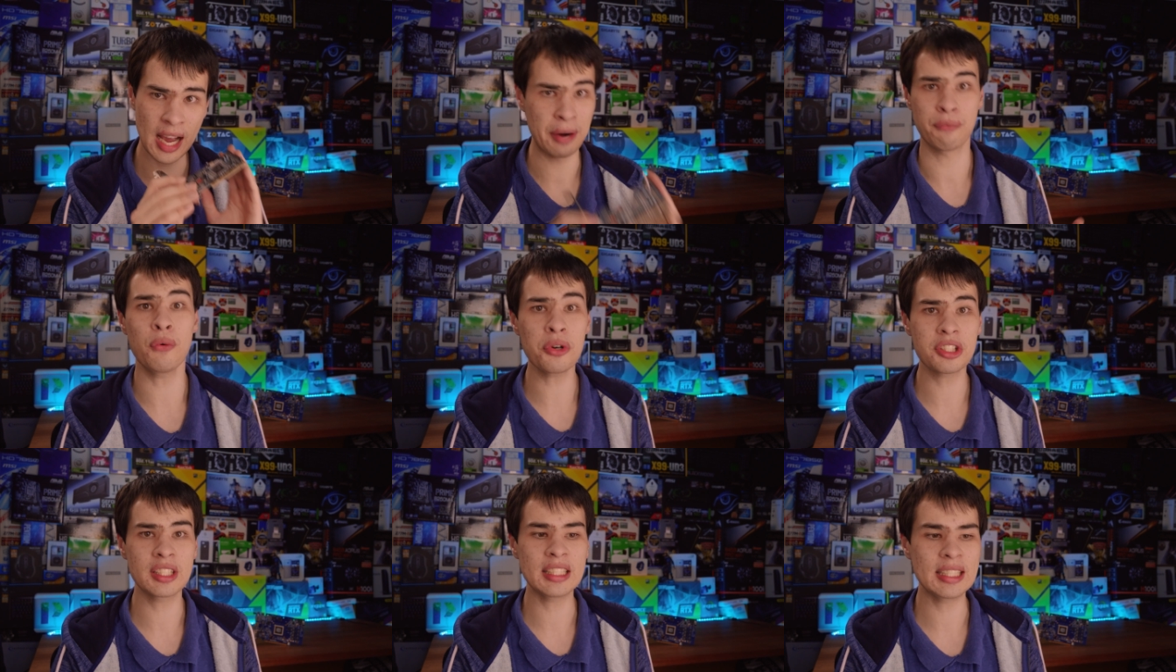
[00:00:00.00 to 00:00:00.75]

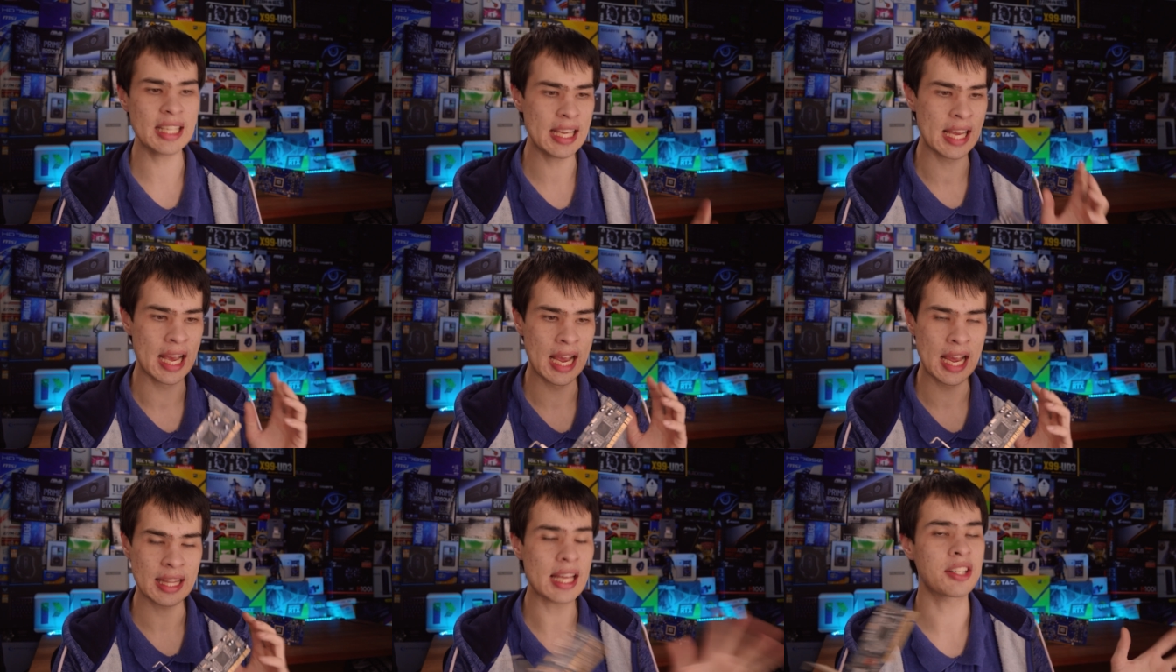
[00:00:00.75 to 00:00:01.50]
Unfortunately,
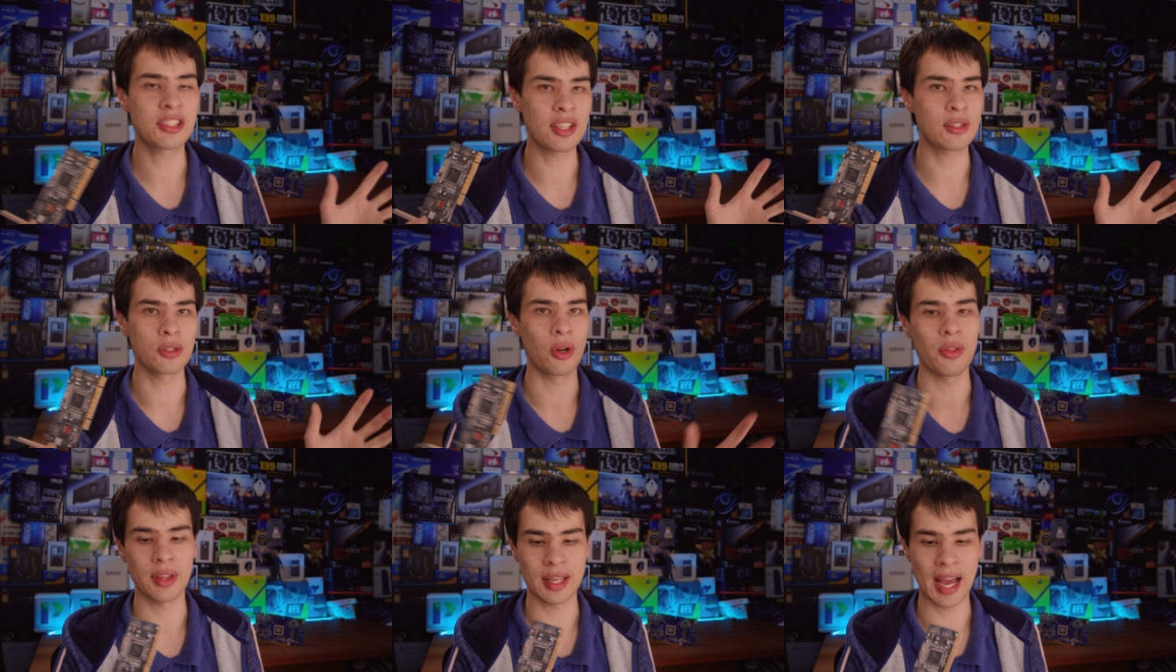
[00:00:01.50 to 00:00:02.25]
that's just
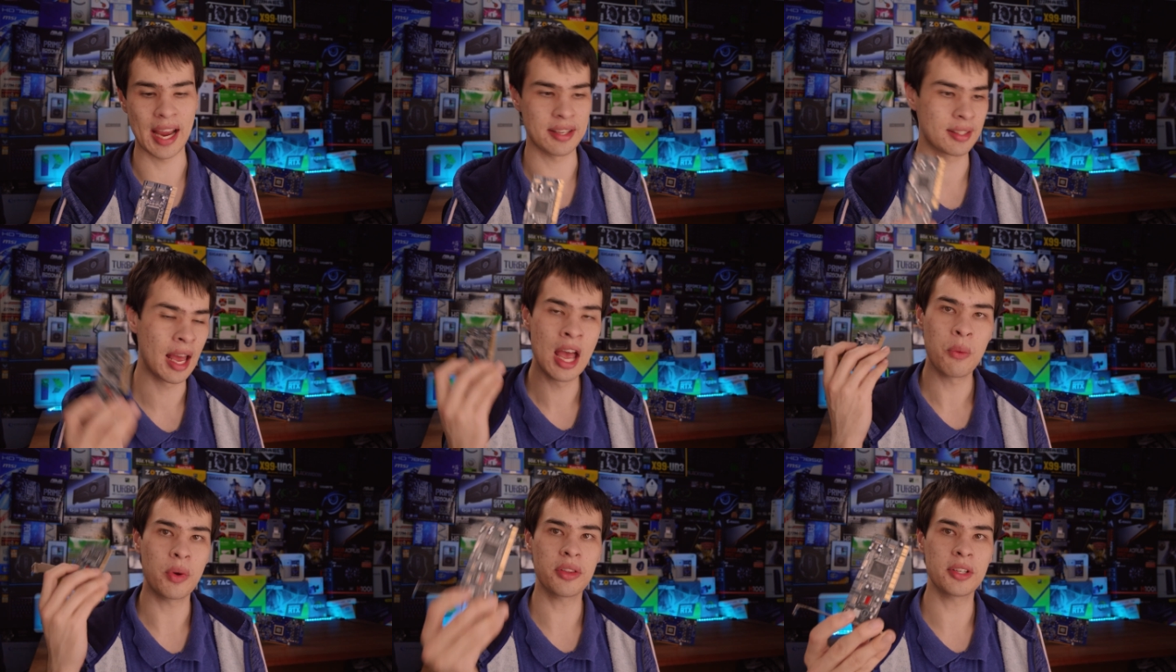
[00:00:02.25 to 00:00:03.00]
not the case.
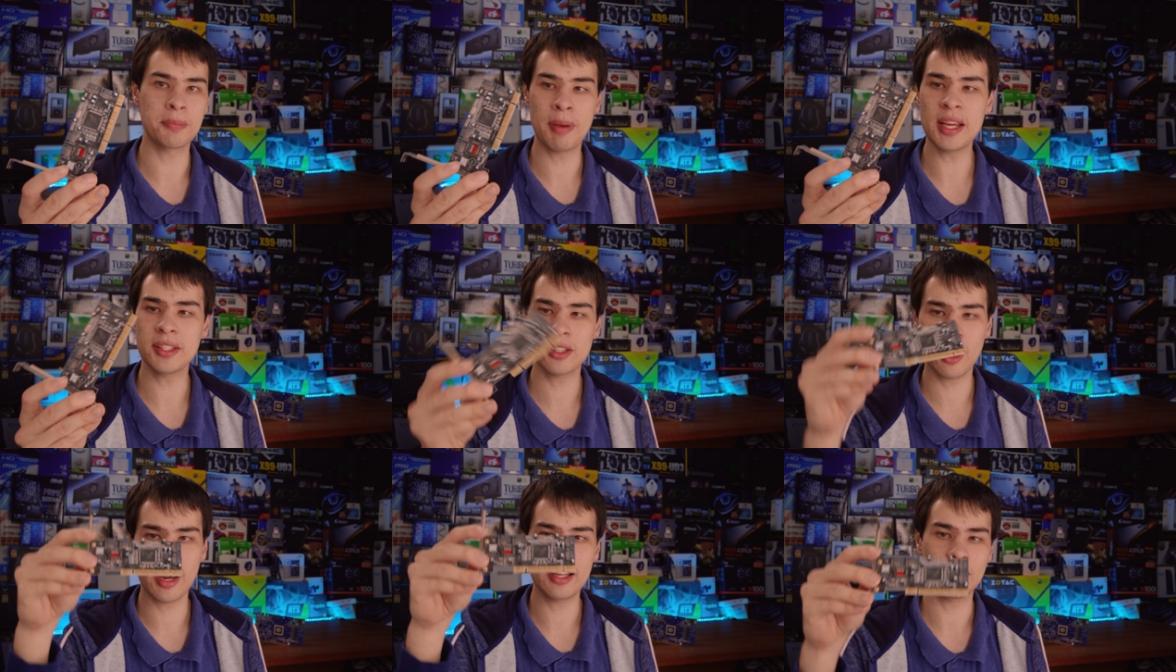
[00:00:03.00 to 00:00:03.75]
Whether it's
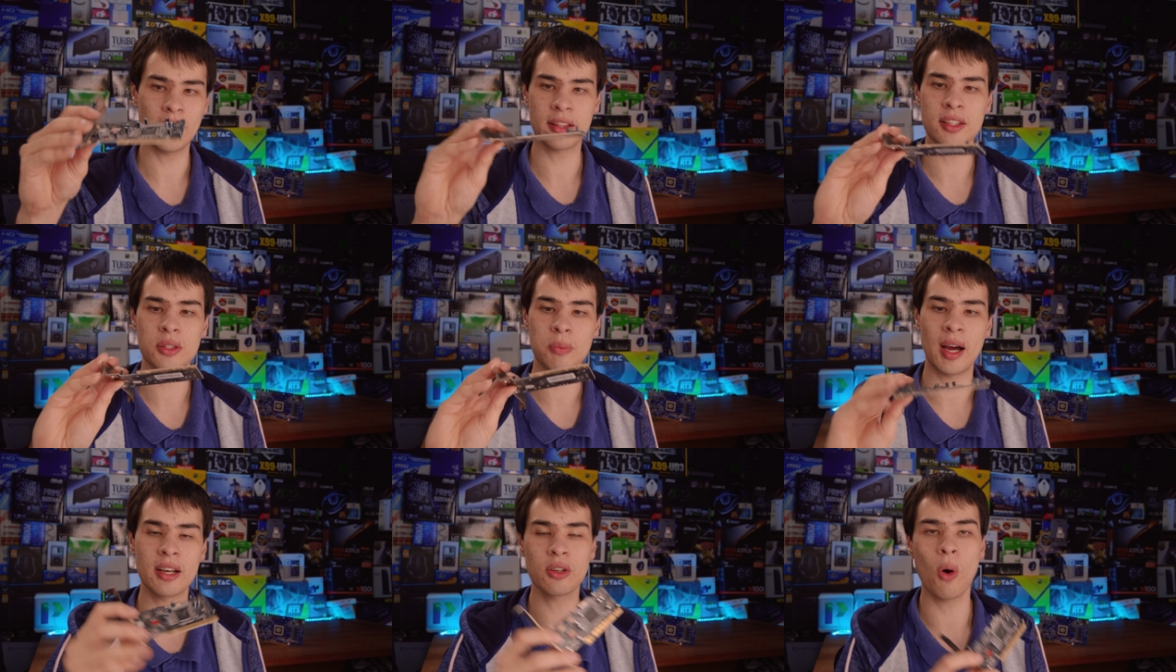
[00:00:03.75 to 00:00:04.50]
PCI like this
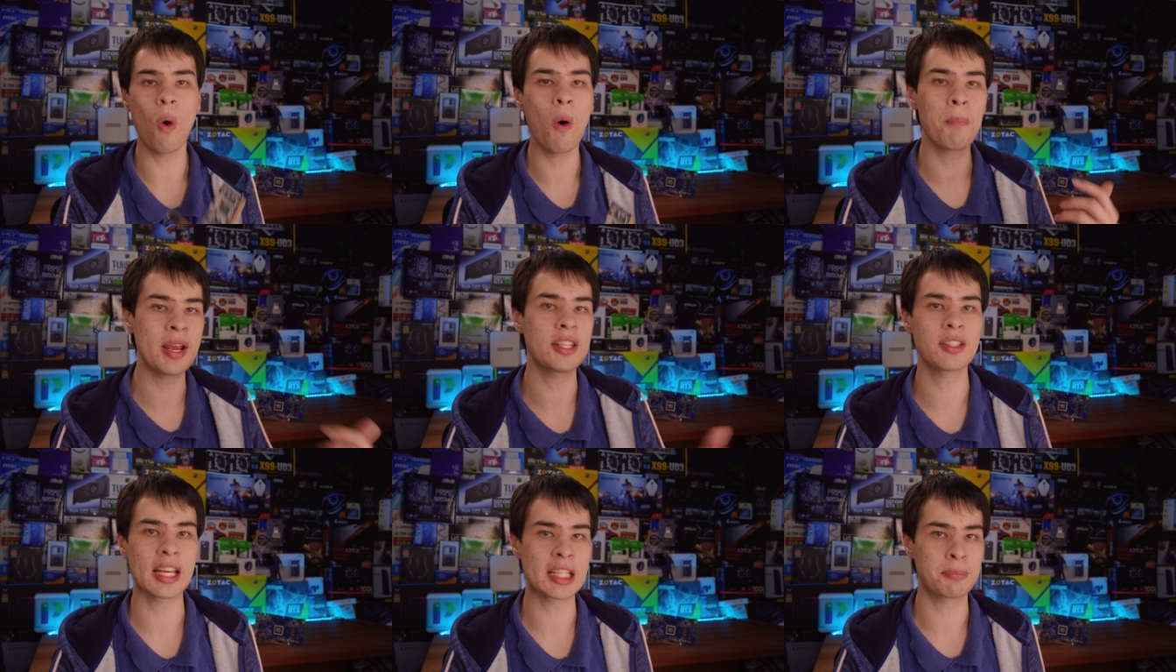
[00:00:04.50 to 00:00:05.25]
one or
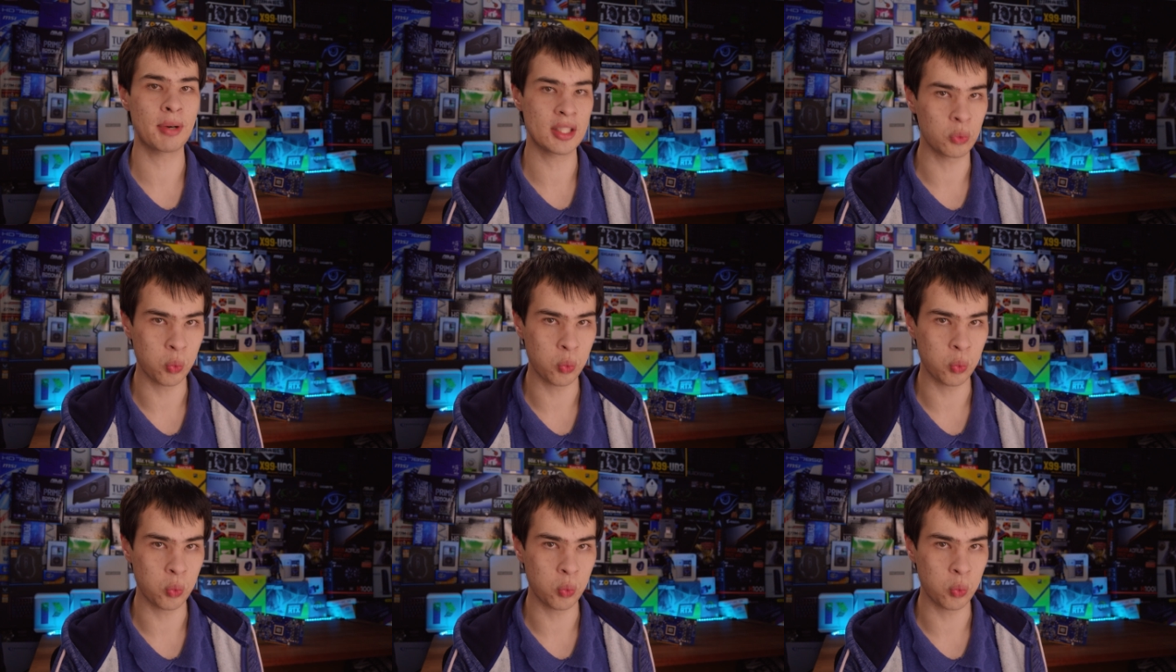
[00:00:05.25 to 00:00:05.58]
PCI Express